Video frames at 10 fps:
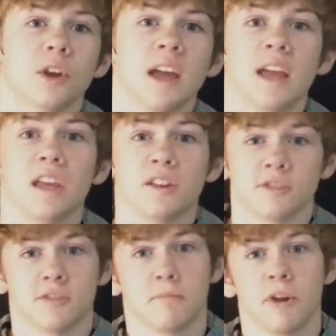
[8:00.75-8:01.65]
for
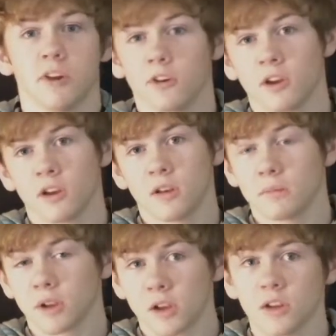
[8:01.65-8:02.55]
Anguirus and
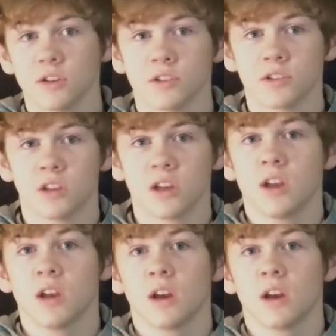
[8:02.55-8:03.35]
Baragon, because